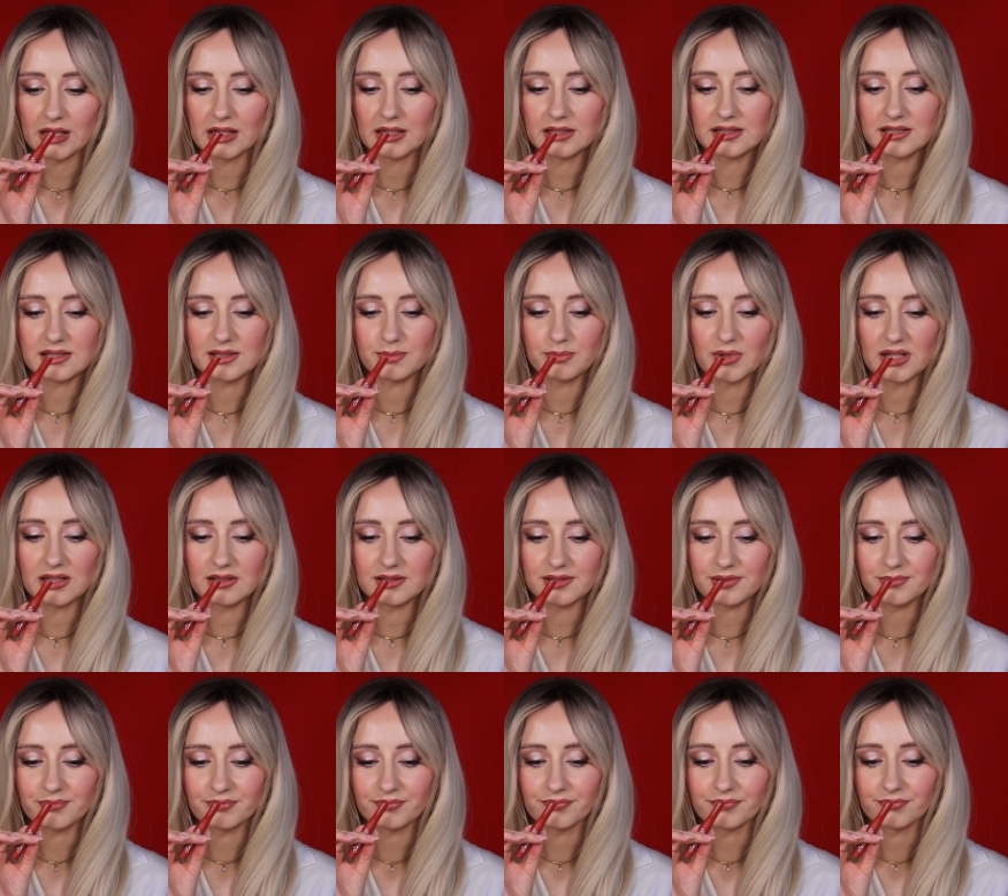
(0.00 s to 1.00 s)
It
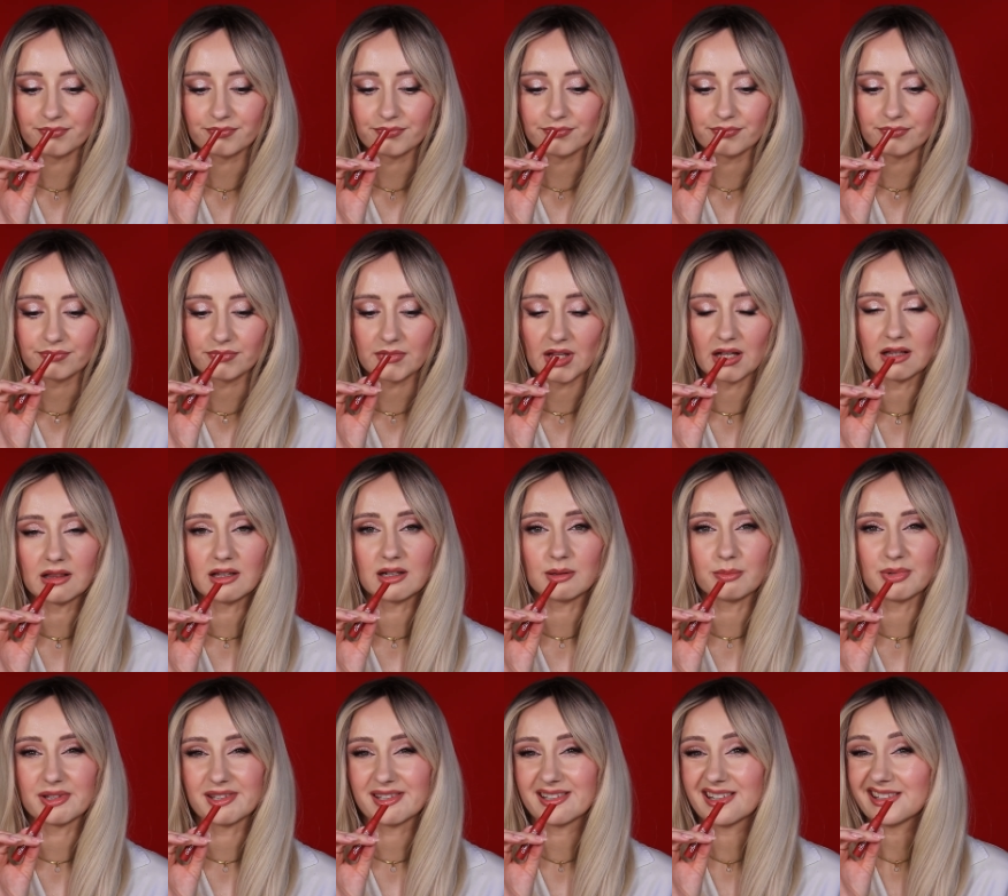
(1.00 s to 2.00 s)
smells a little
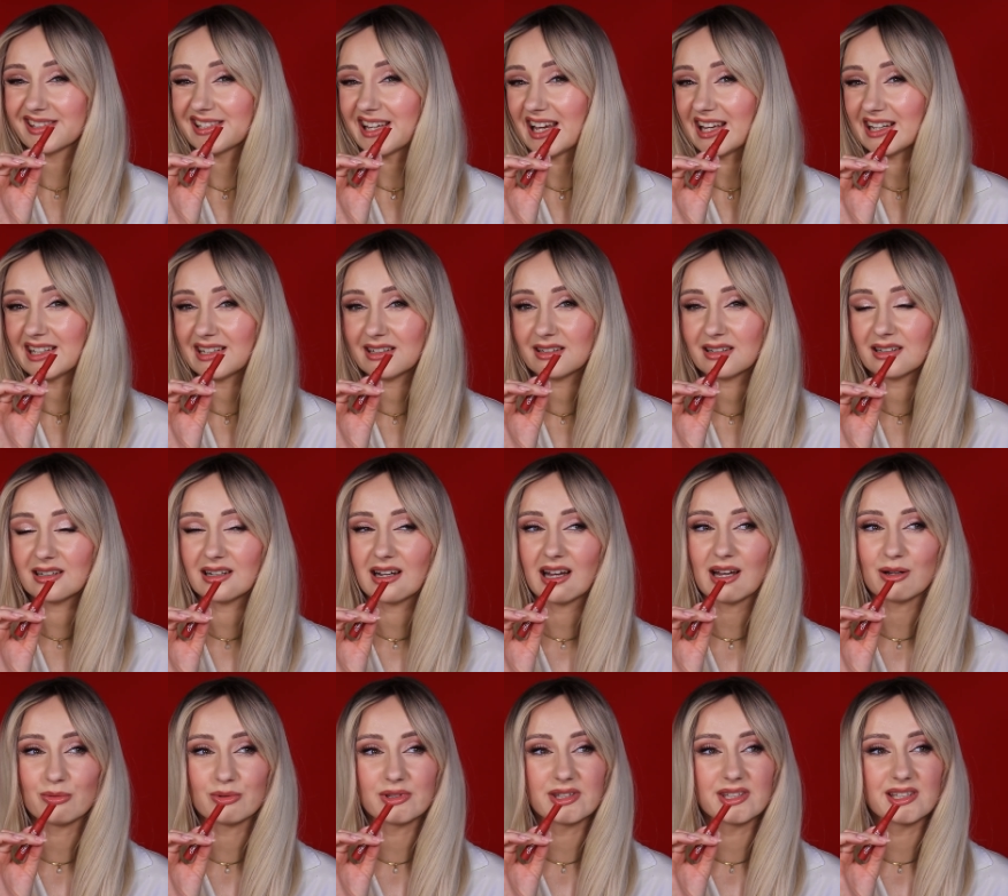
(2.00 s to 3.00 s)
bit synthetic,
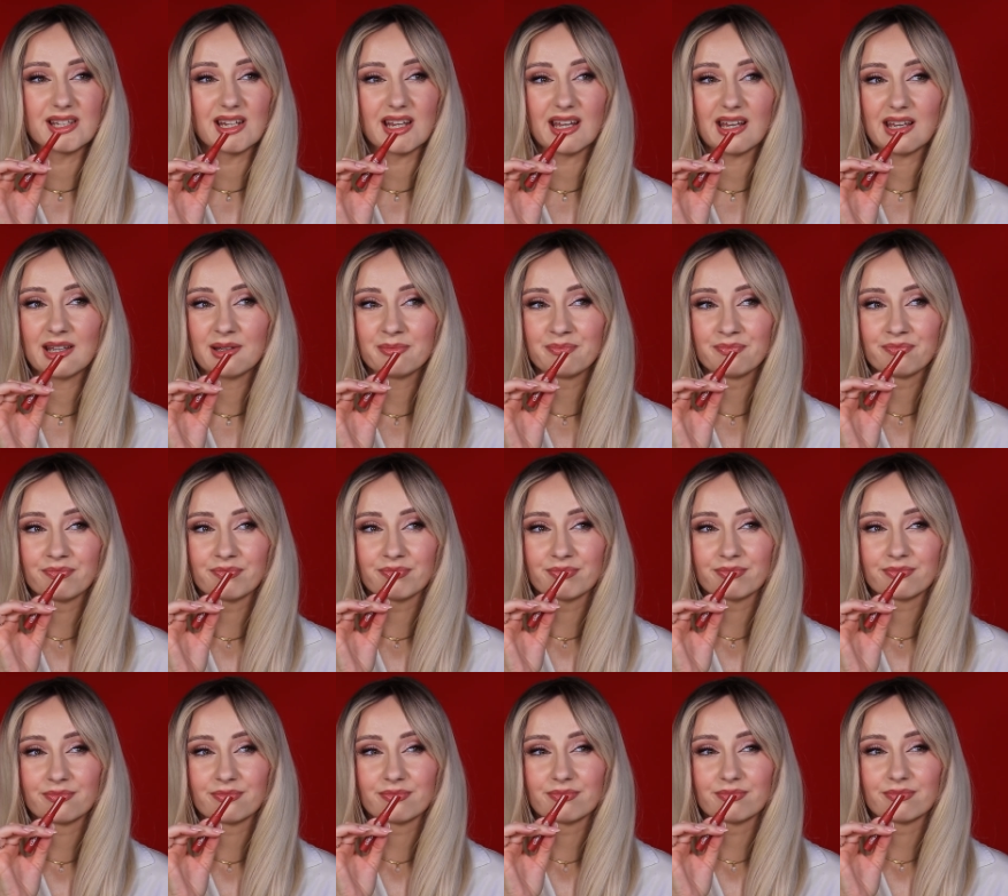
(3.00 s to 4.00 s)
I would say.
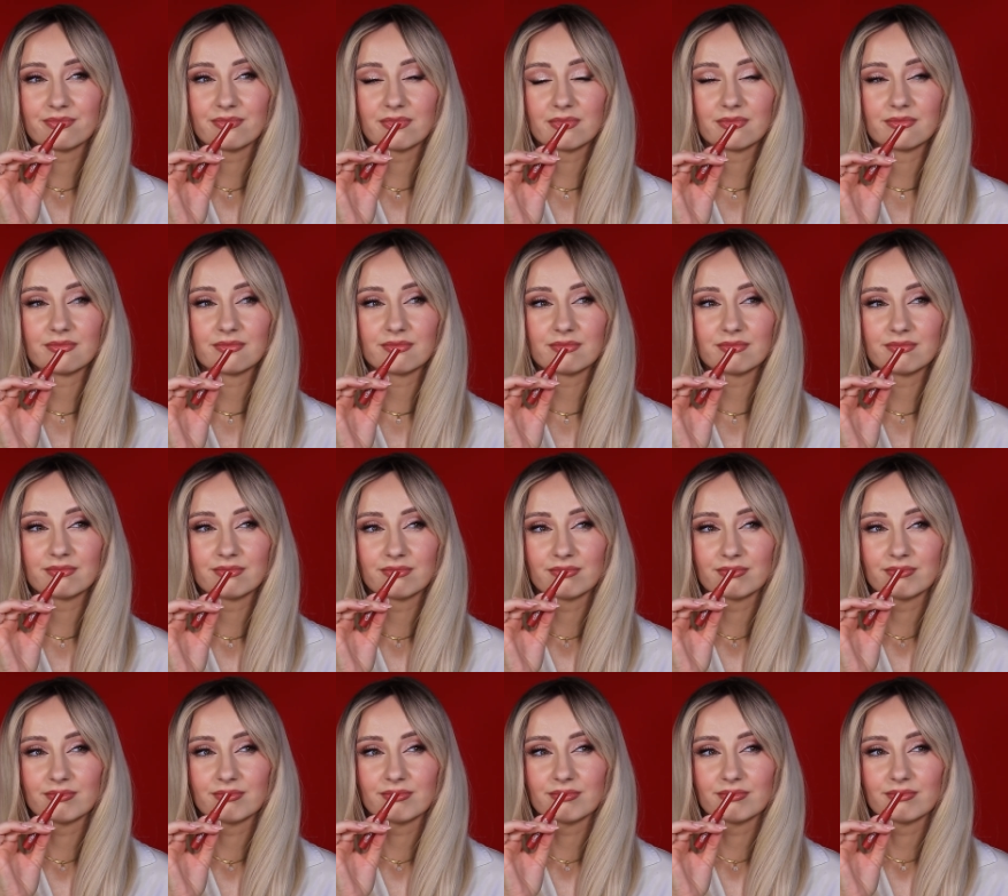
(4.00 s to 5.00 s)

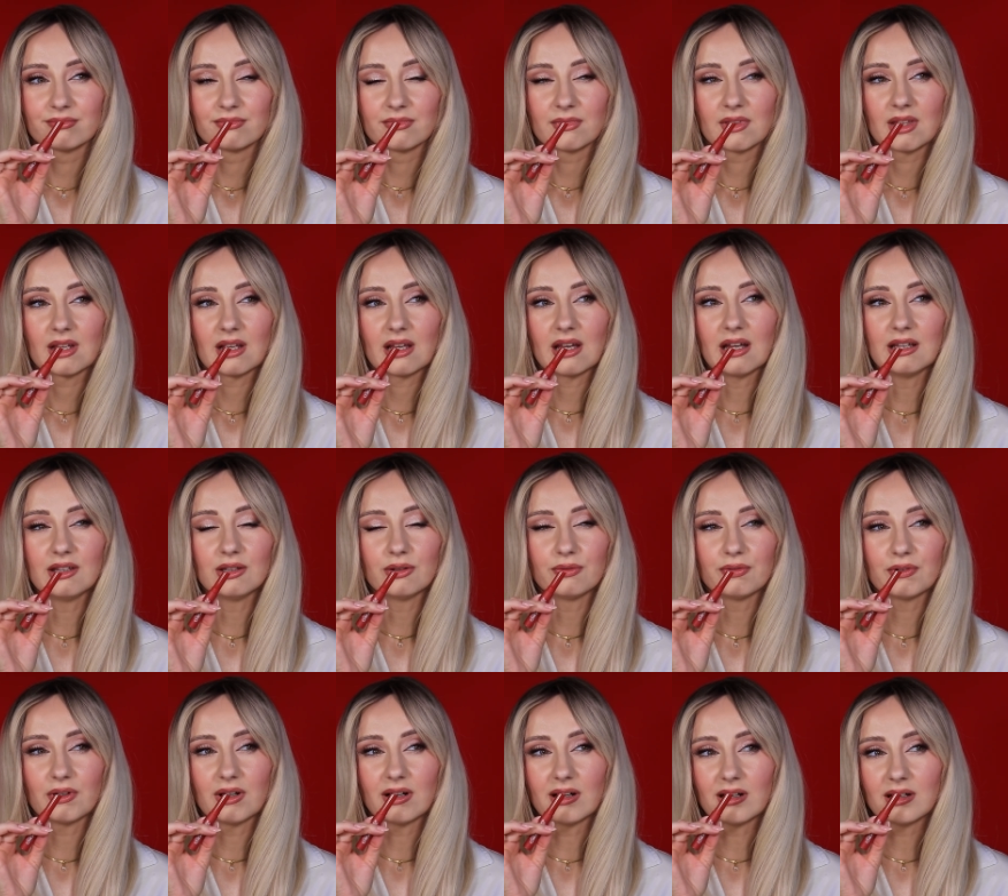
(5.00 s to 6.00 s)
Kind
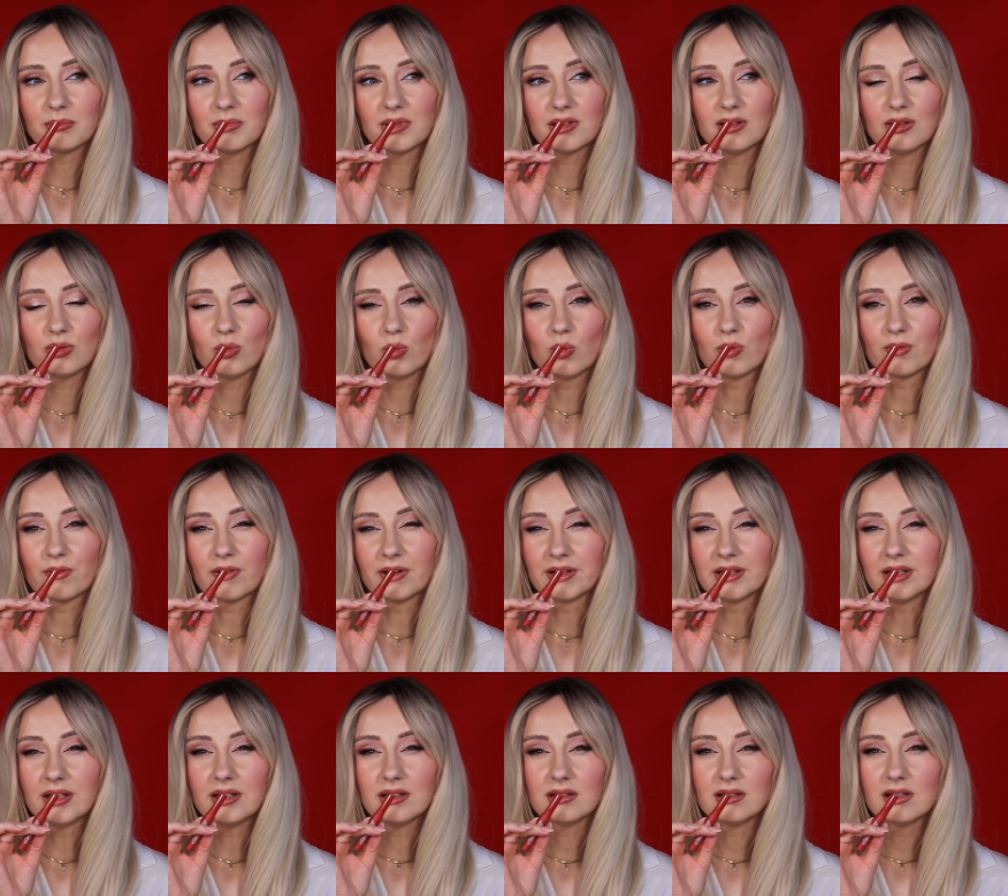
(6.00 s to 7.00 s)
of caramel or
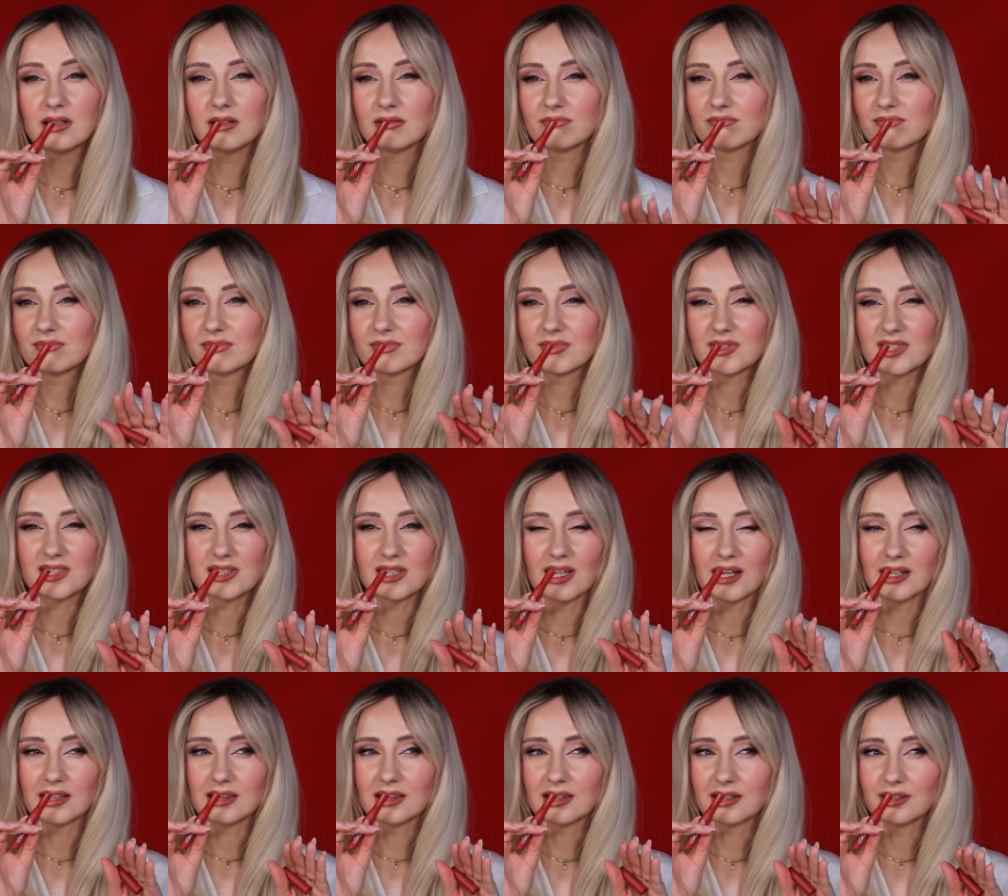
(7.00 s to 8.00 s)
vanilla,
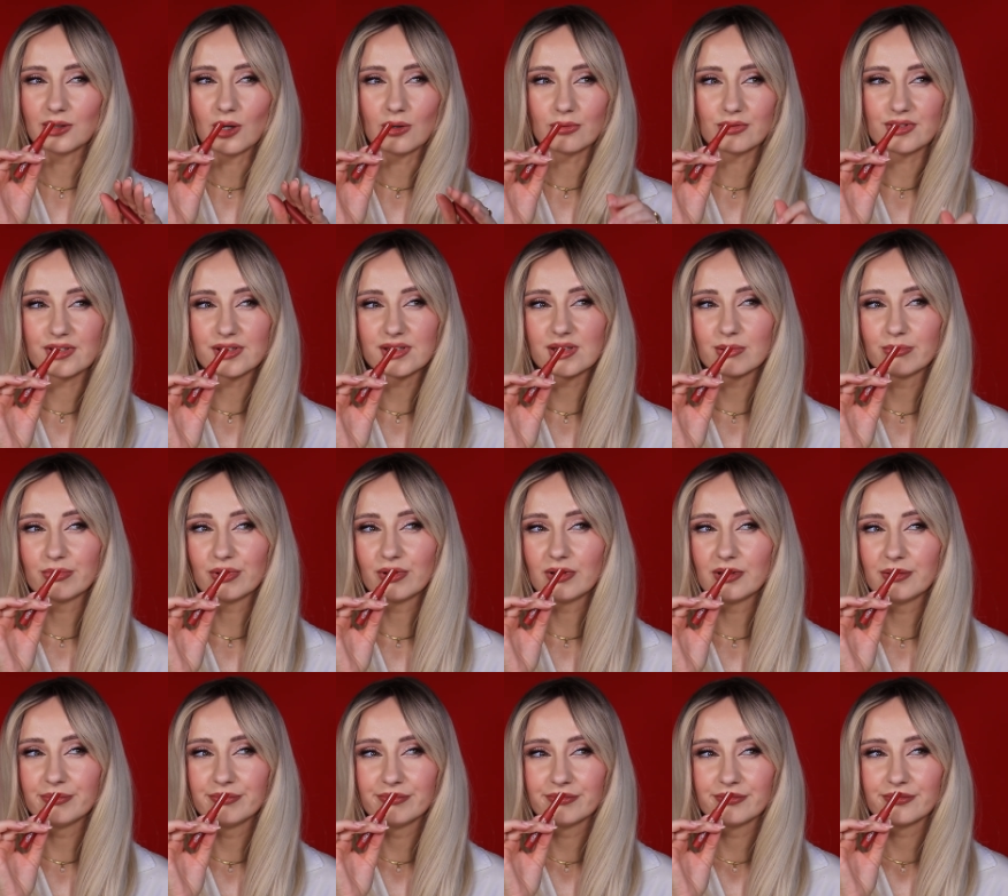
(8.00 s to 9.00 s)
slightly
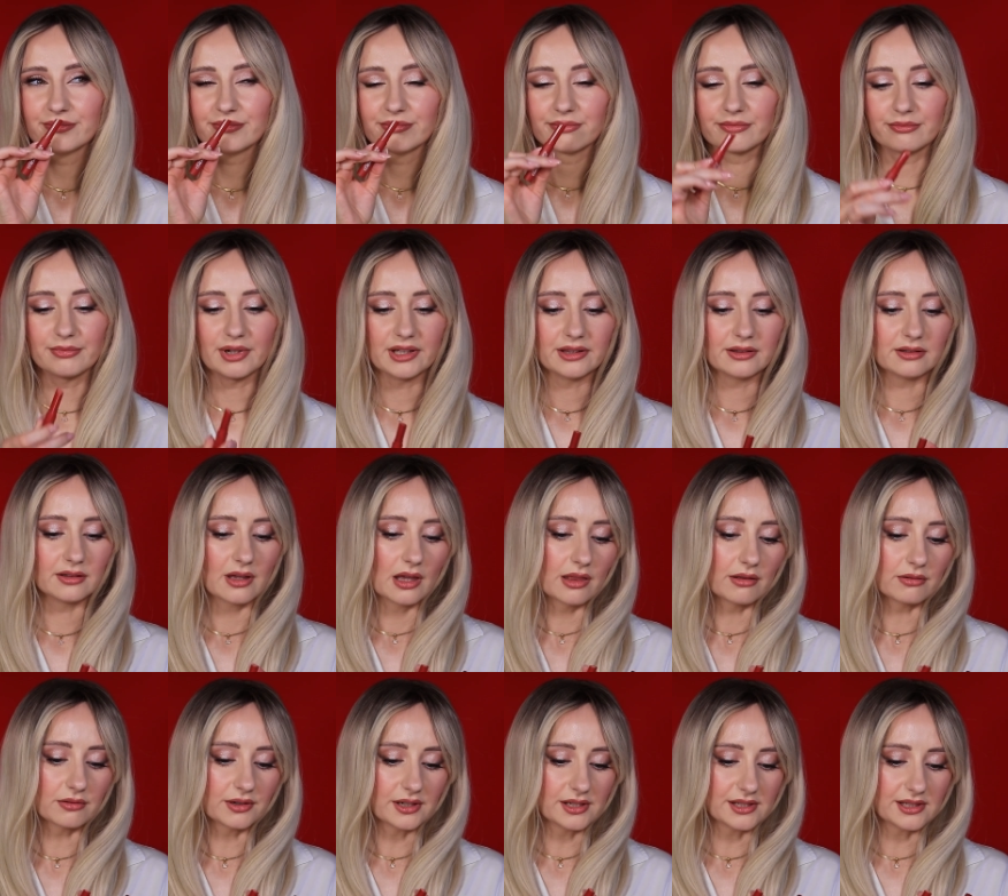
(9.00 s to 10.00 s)
noticeable, but
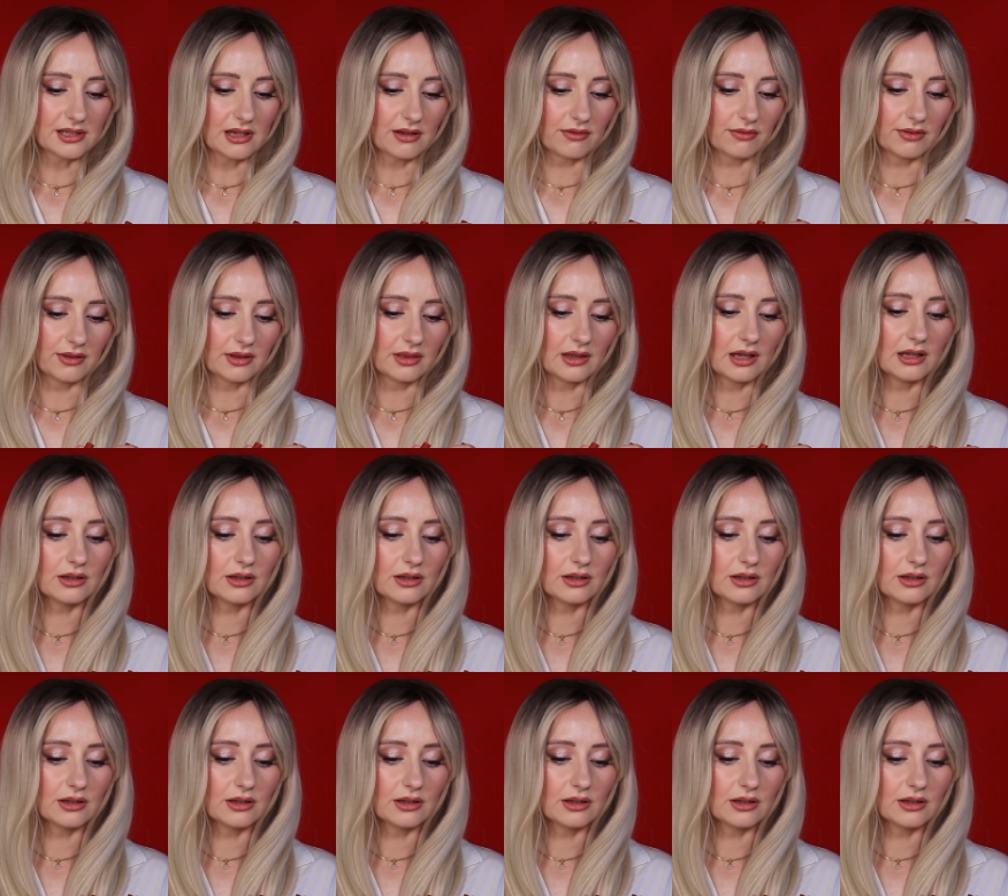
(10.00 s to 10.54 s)
there is something.